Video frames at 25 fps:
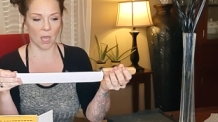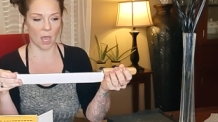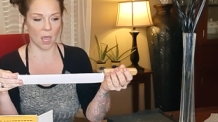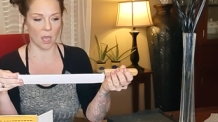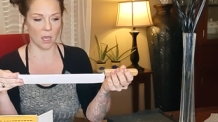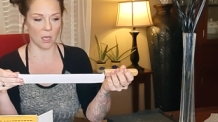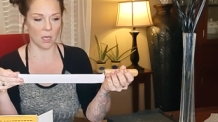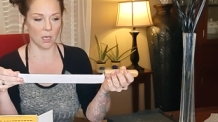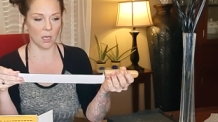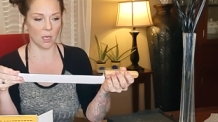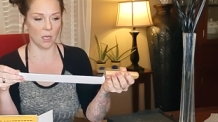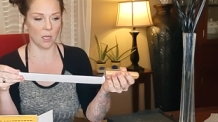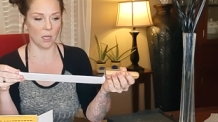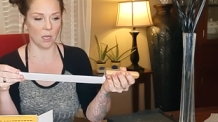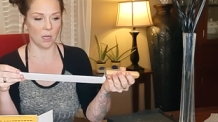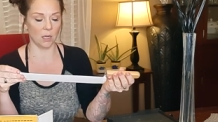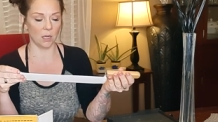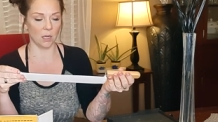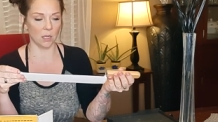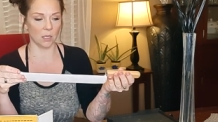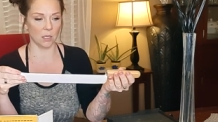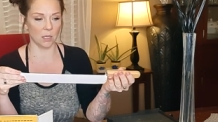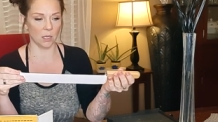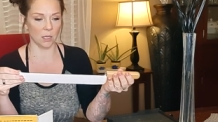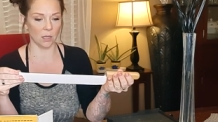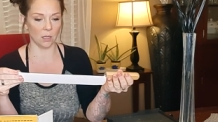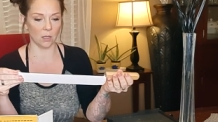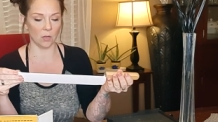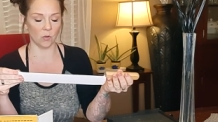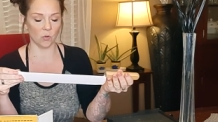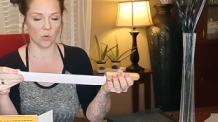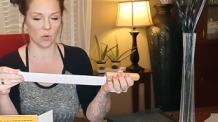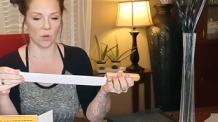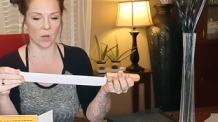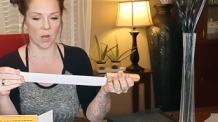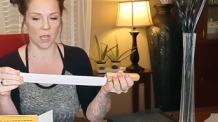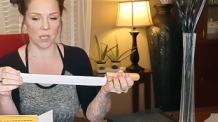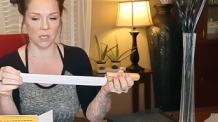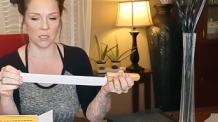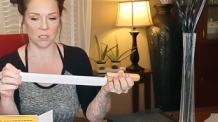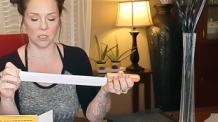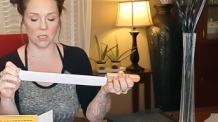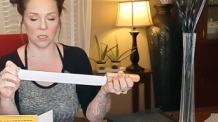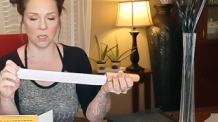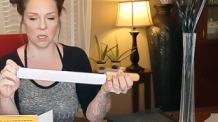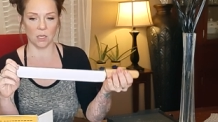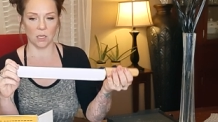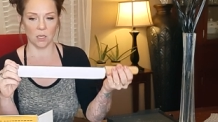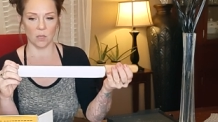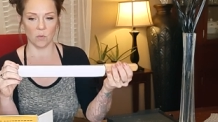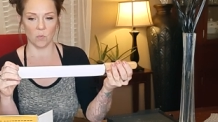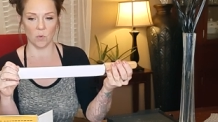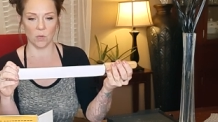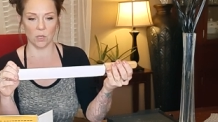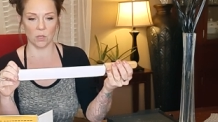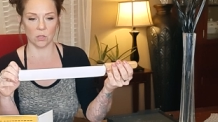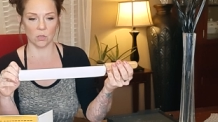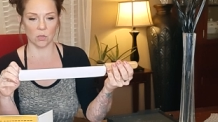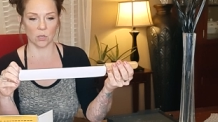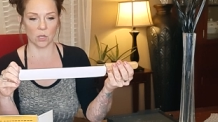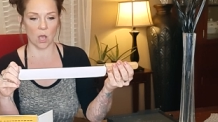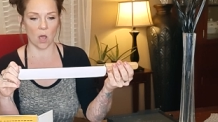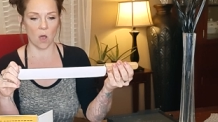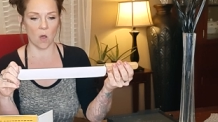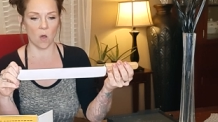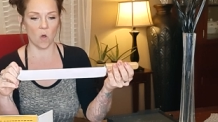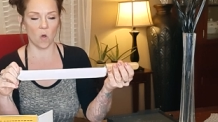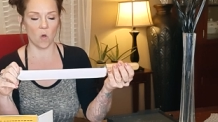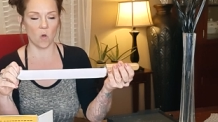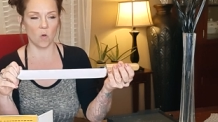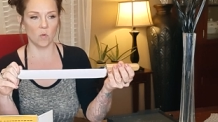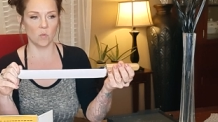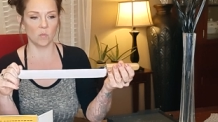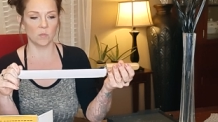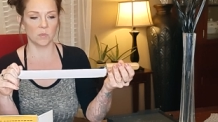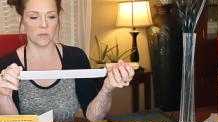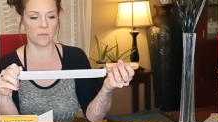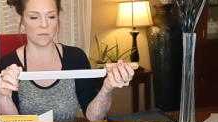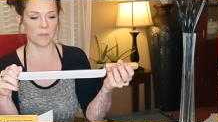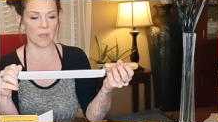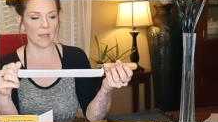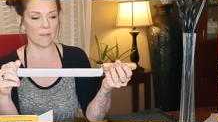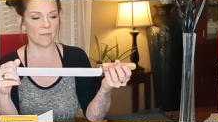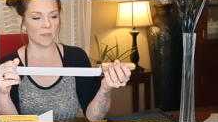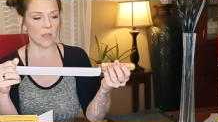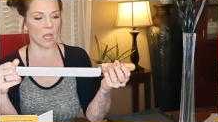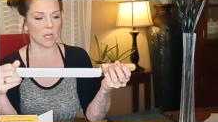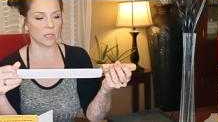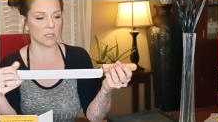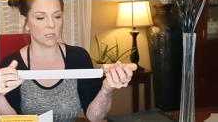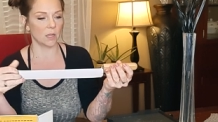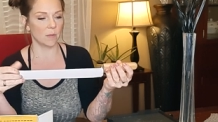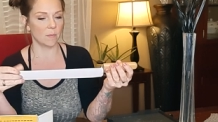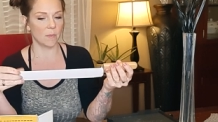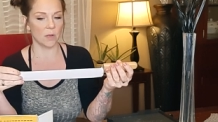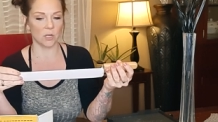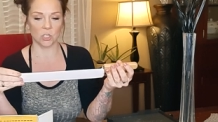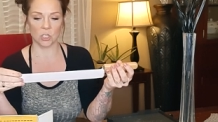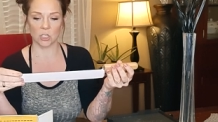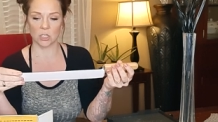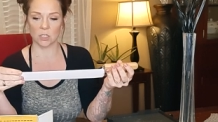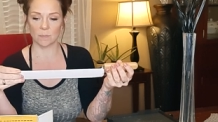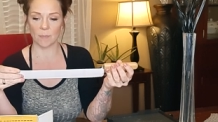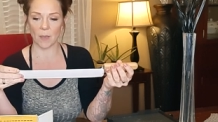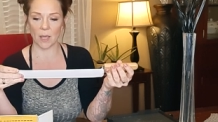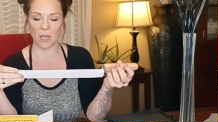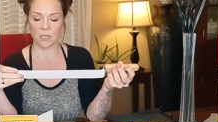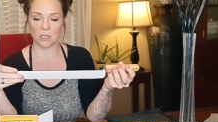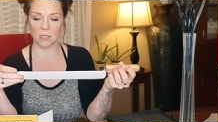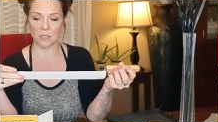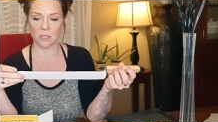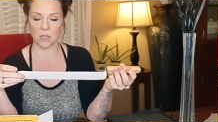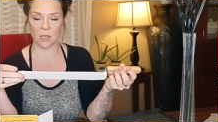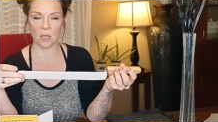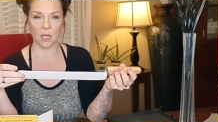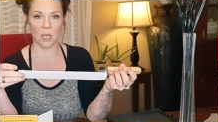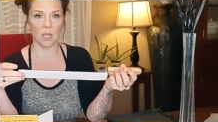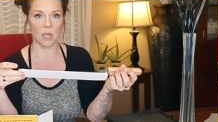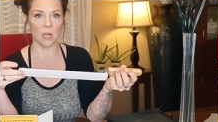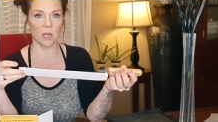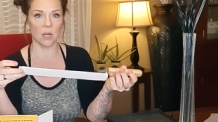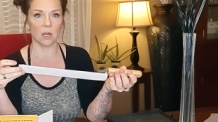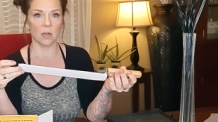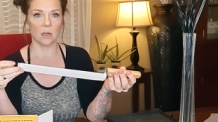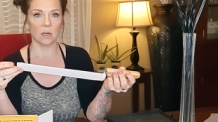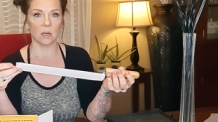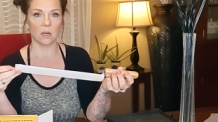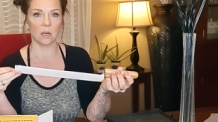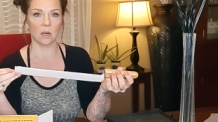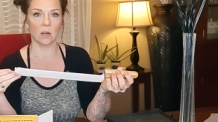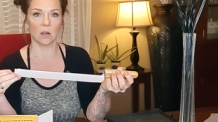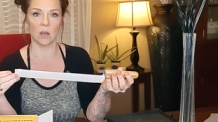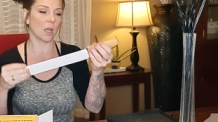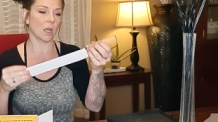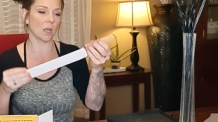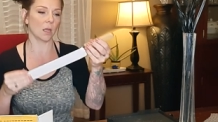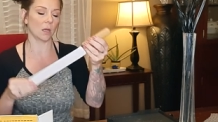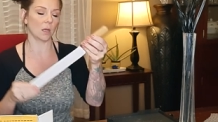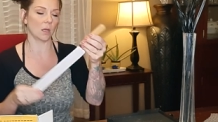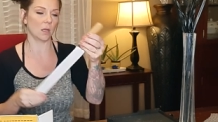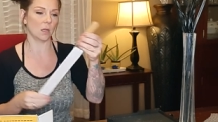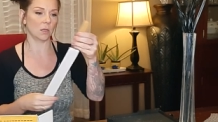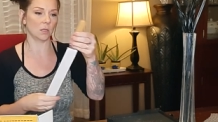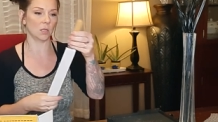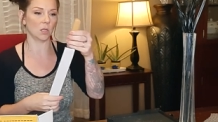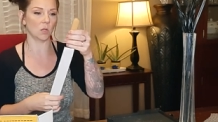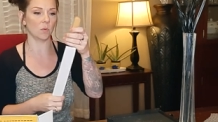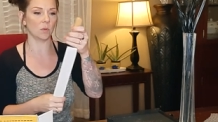can get a little crazy with their combs if they've got too much space in there and